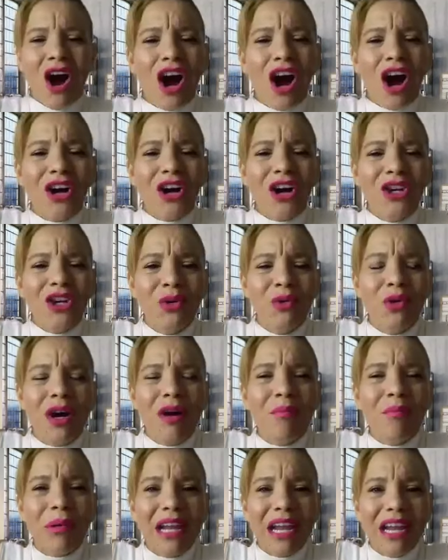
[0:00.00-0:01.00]
Are you
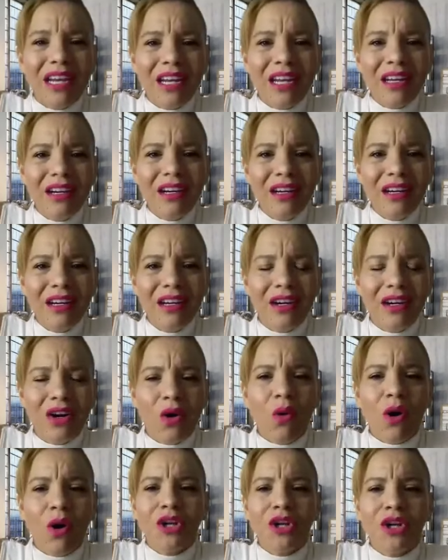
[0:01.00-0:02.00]
complaining
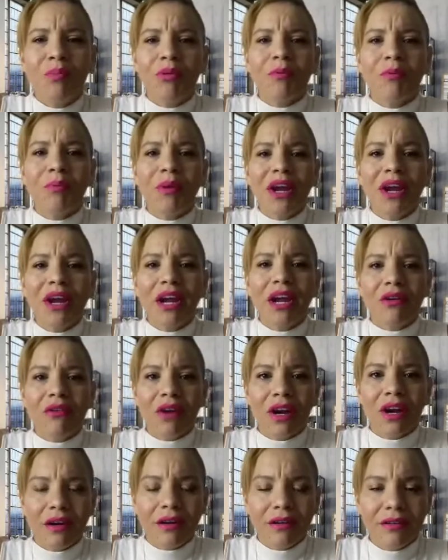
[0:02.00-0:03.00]
or are you
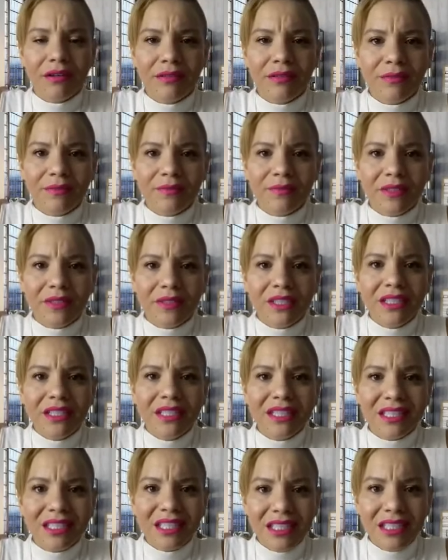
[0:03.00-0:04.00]
preparing in
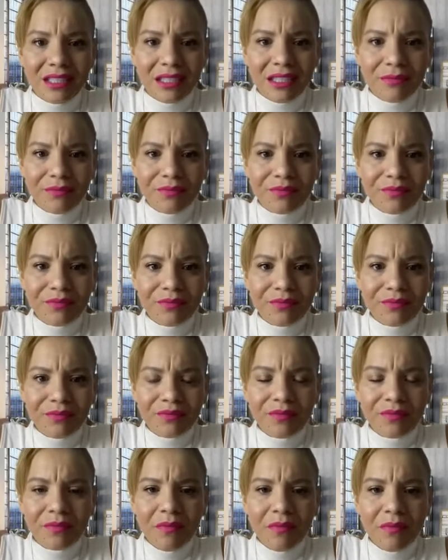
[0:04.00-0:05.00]
this season?
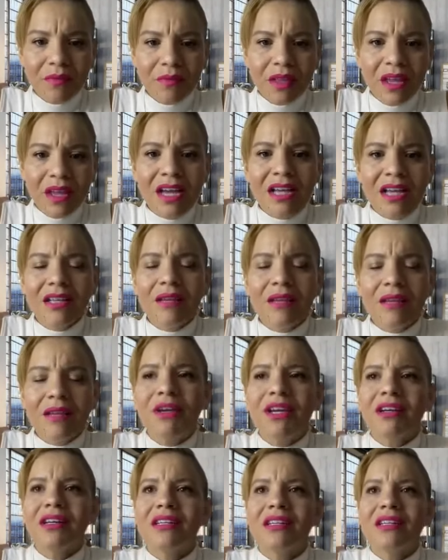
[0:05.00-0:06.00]

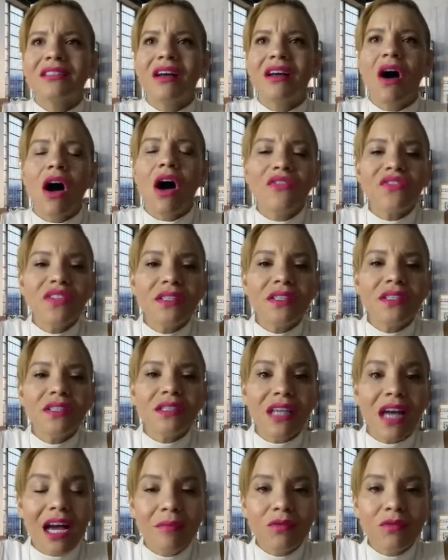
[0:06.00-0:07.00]
because
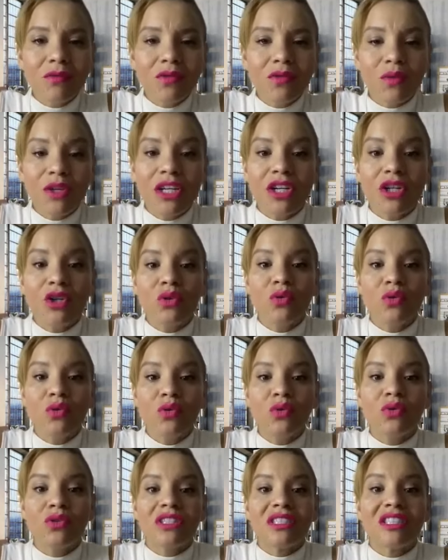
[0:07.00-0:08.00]
oftentimes we can
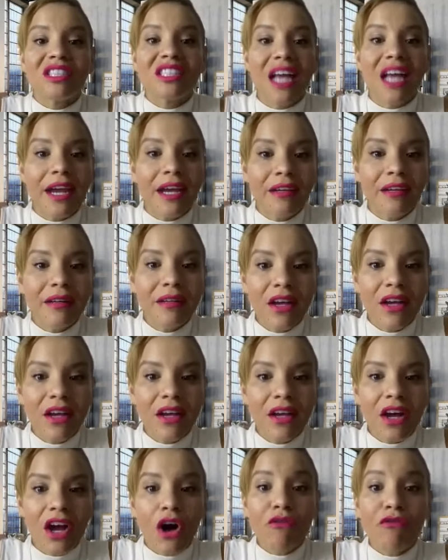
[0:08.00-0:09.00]
lose sight
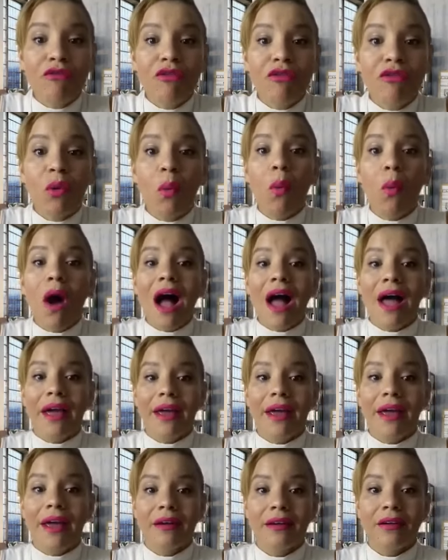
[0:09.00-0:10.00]
of the
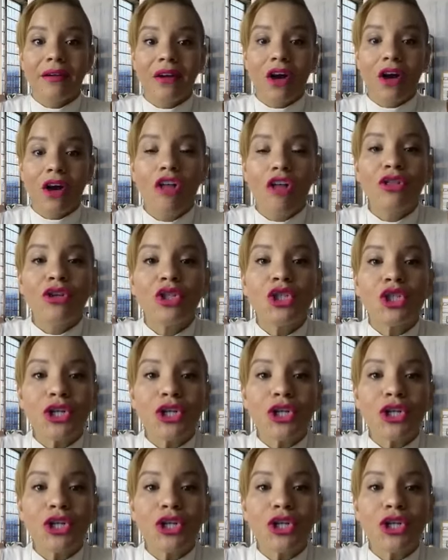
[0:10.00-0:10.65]
why on